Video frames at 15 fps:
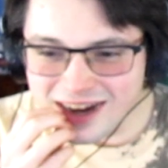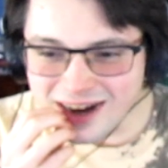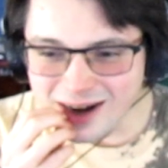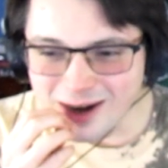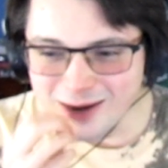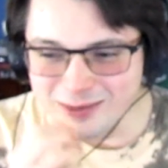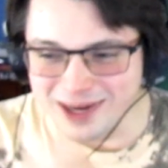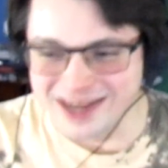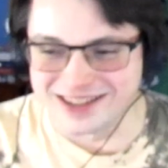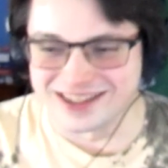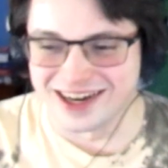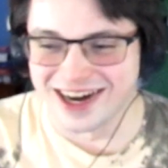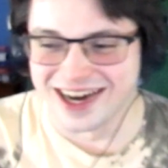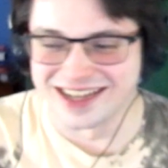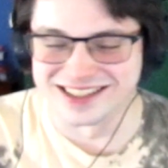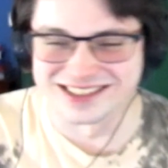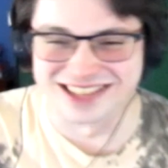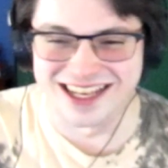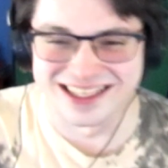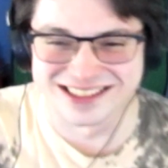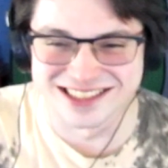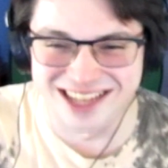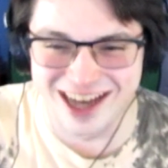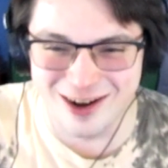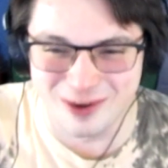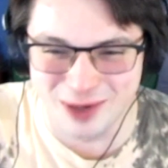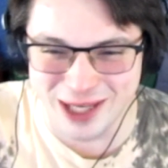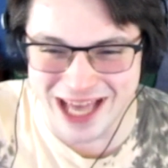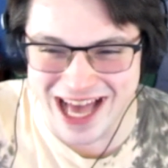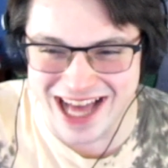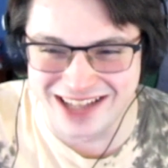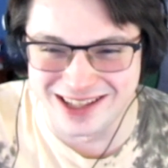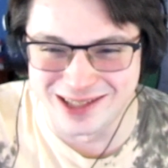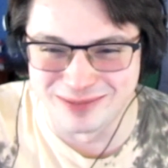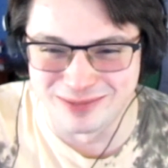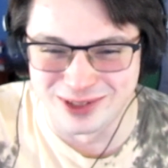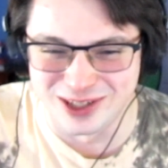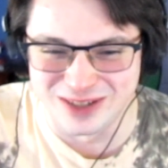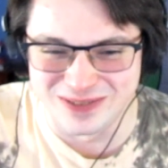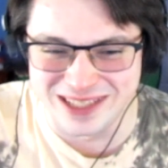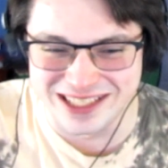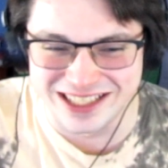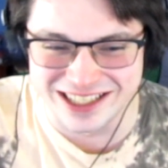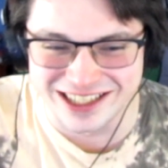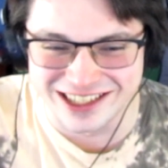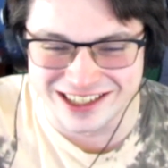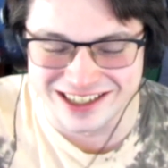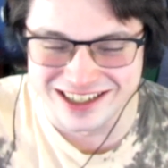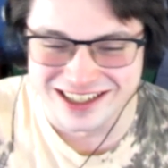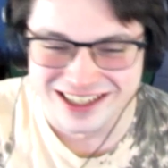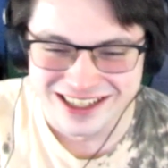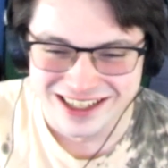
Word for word: Oh my god, is that how we end the movie here?